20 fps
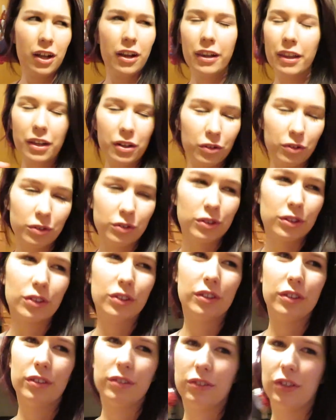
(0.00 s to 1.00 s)
Not a literal
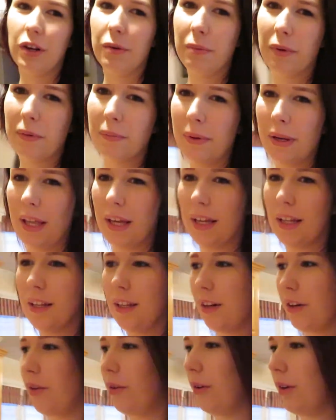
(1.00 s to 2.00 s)
scrubber, but like a
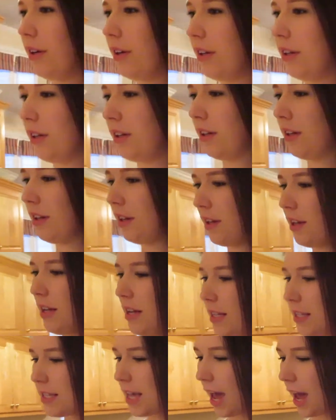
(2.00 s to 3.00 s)
little
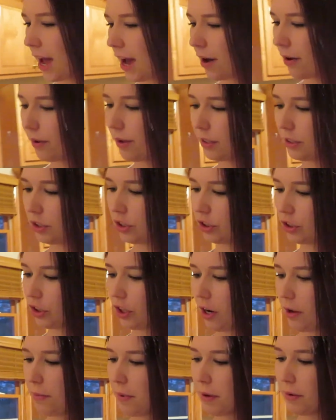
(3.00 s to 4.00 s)
towel and
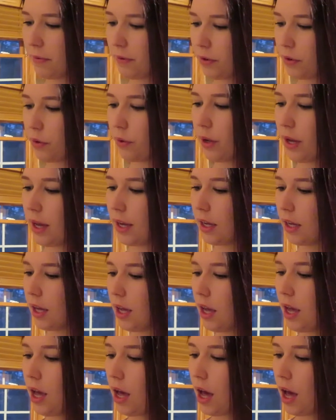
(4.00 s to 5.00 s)
scrub it real quick.
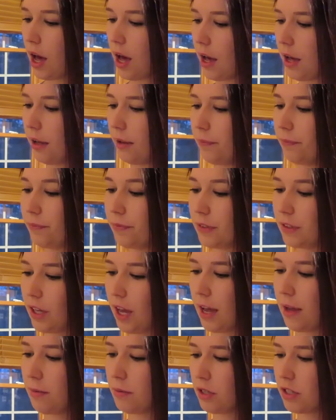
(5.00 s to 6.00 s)
So
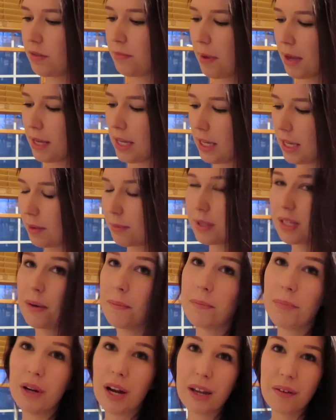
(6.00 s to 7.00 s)
I'm just making up
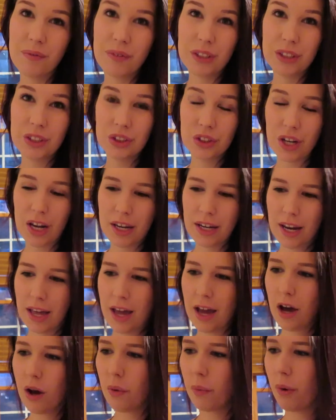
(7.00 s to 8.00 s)
some breakfast right
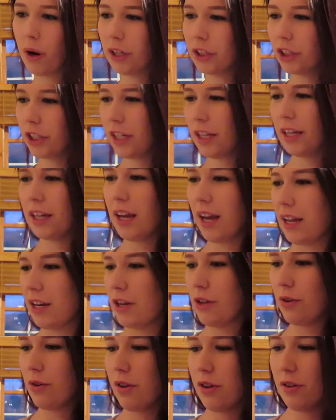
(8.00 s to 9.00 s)
now, watching a
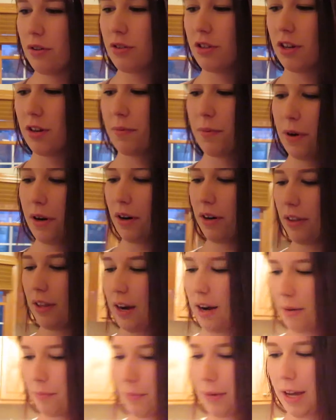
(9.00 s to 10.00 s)
new YouTuber
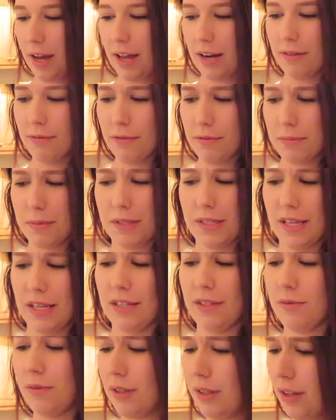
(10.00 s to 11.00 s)
that I'm kind of
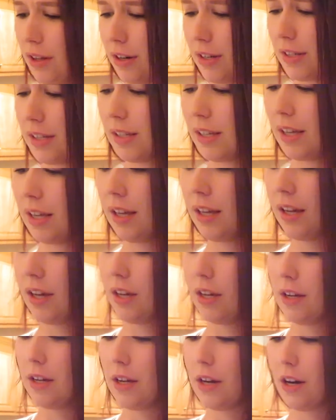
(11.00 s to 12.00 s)
obsessed with, honestly.
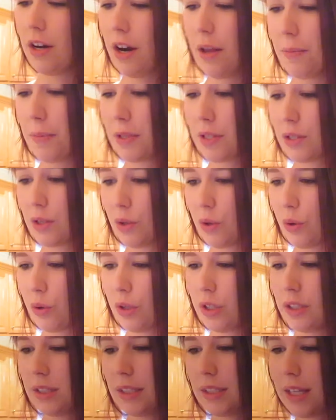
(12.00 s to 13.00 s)
Her name is
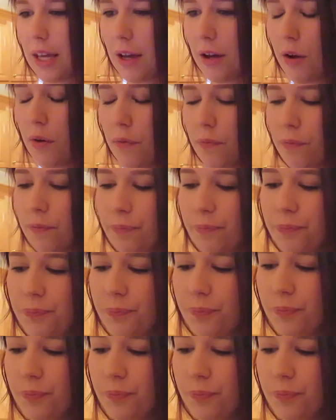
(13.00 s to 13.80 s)
Lauren Self.